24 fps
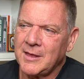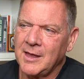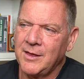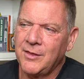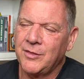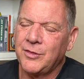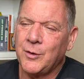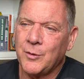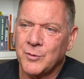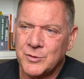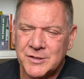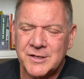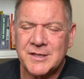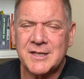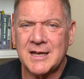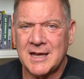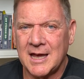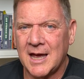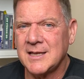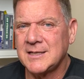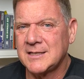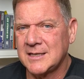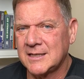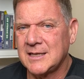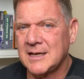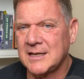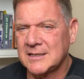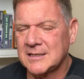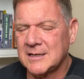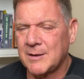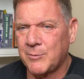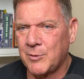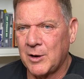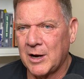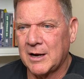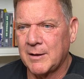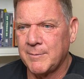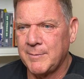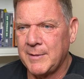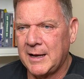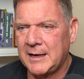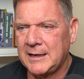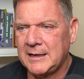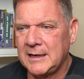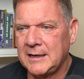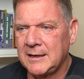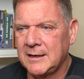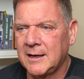those are the kinds of things I'm
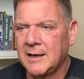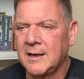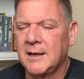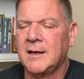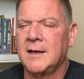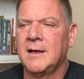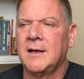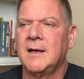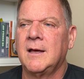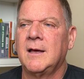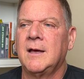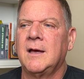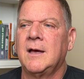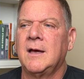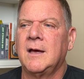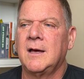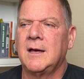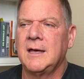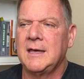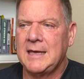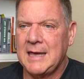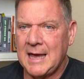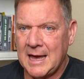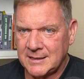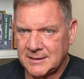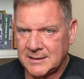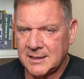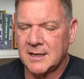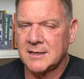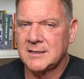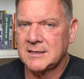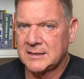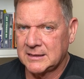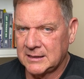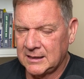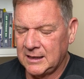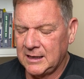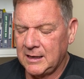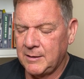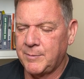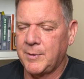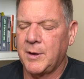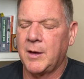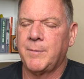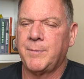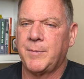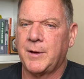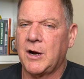recommending. Yes, sleep,
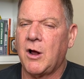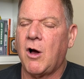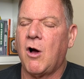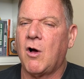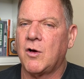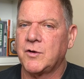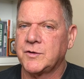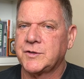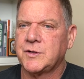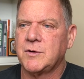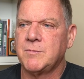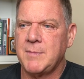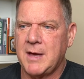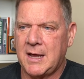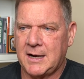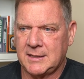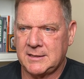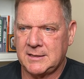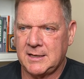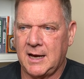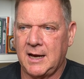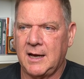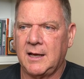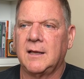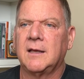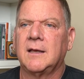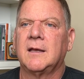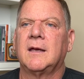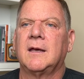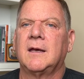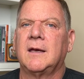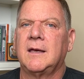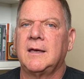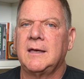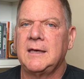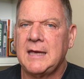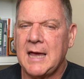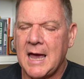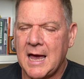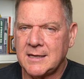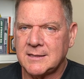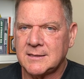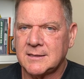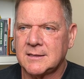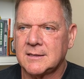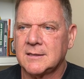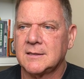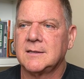but also meditate.
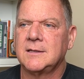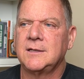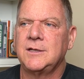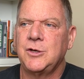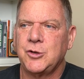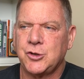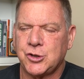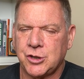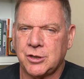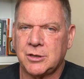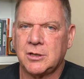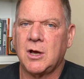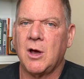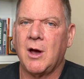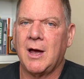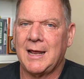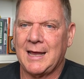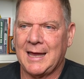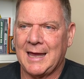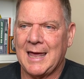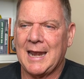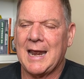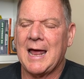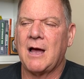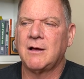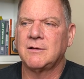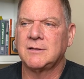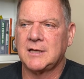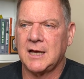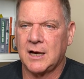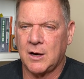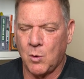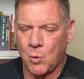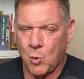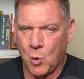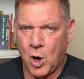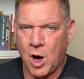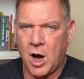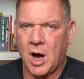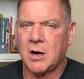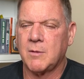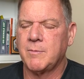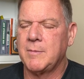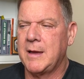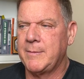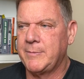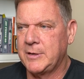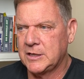yes, you should go ahead, get out and take a walk,
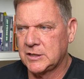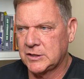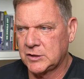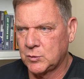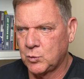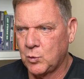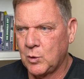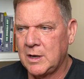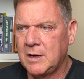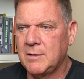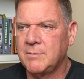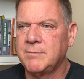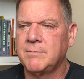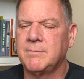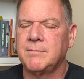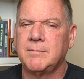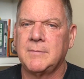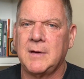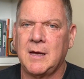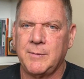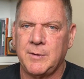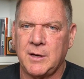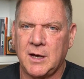maybe a swim, maybe